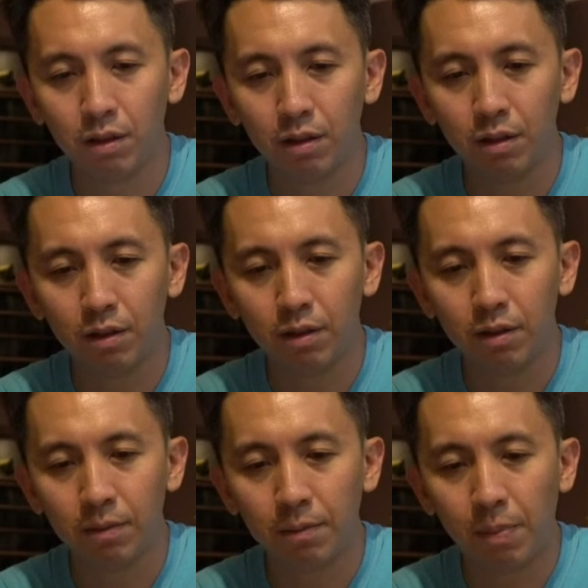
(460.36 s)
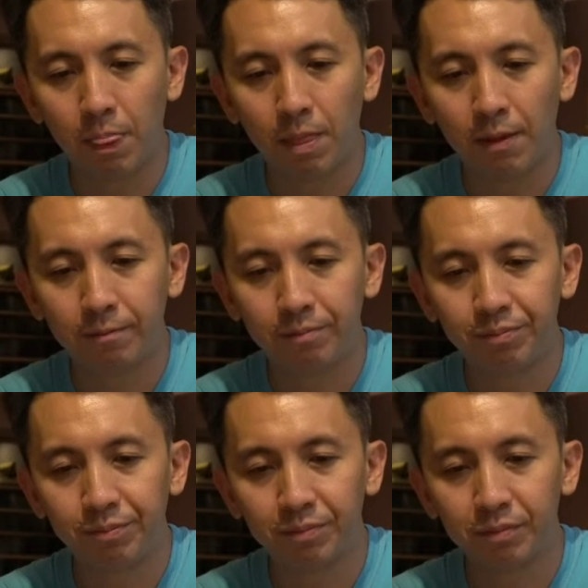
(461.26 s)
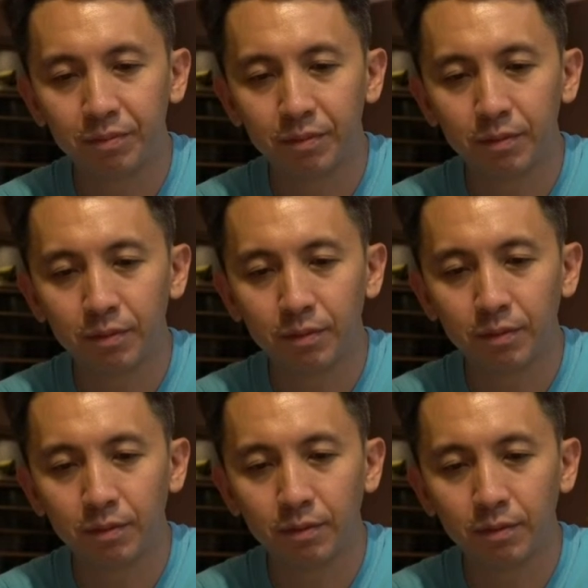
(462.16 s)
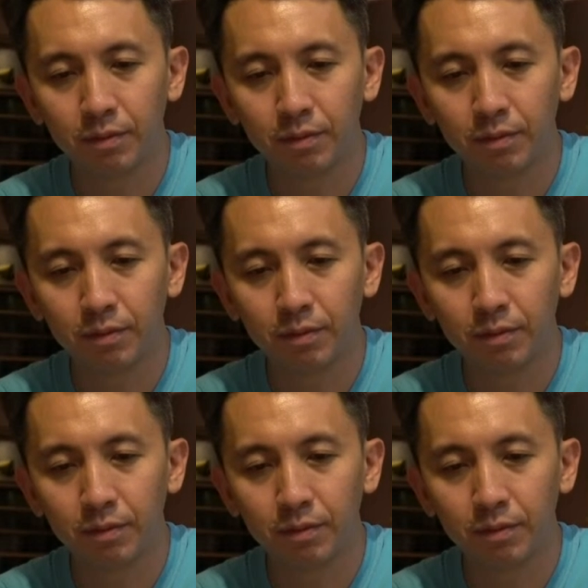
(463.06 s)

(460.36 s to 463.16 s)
Nothing is said.